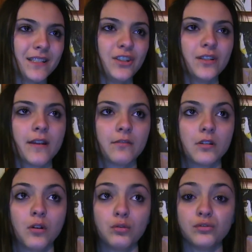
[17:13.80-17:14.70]
you never
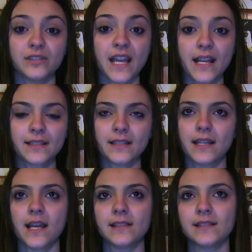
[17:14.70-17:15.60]
know who's next.
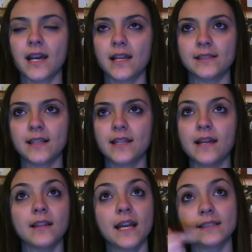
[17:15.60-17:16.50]
And I said
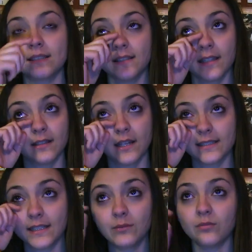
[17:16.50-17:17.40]
that I
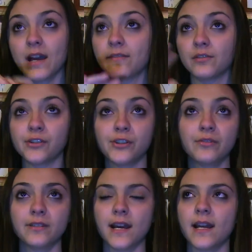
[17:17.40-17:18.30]
said it after
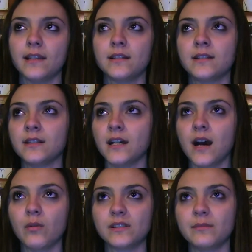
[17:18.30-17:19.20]
Juice died.
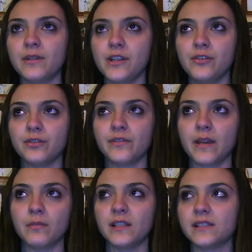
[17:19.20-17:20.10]
I wasn't a big Juice
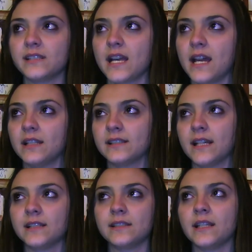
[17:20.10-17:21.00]
fan, but it's sad. It's
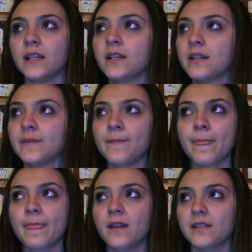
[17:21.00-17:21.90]
sad to see.
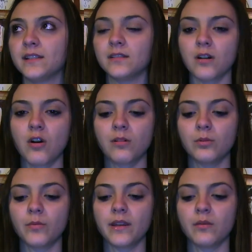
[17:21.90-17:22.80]
This is a
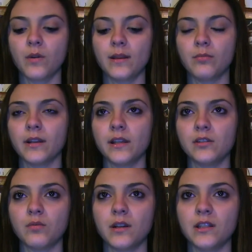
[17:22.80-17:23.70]
horrible way to bring
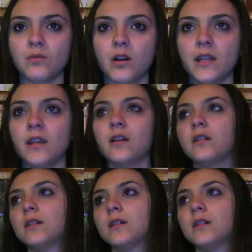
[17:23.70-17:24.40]
in 2020.